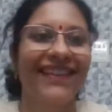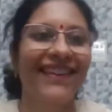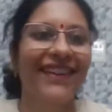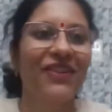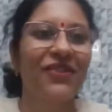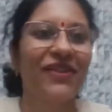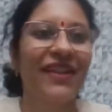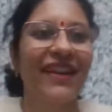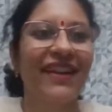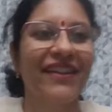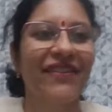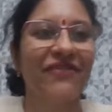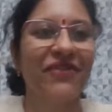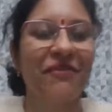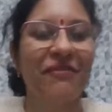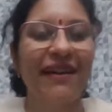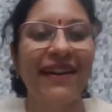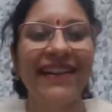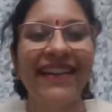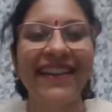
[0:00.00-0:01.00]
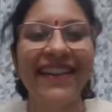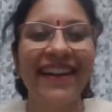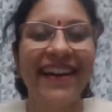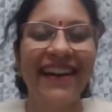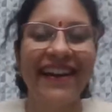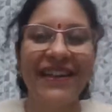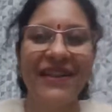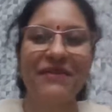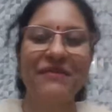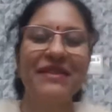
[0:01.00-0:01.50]
Hello there, everybody.
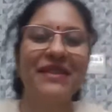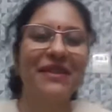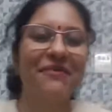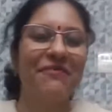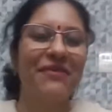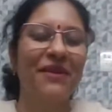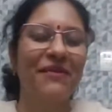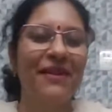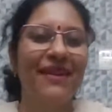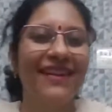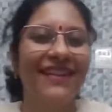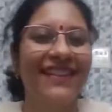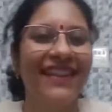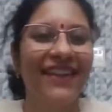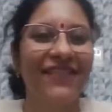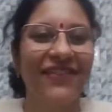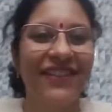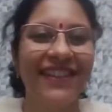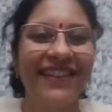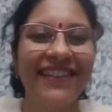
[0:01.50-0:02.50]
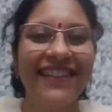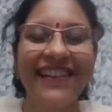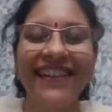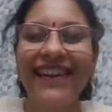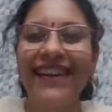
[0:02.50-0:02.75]
I am Sapna Mahadevan,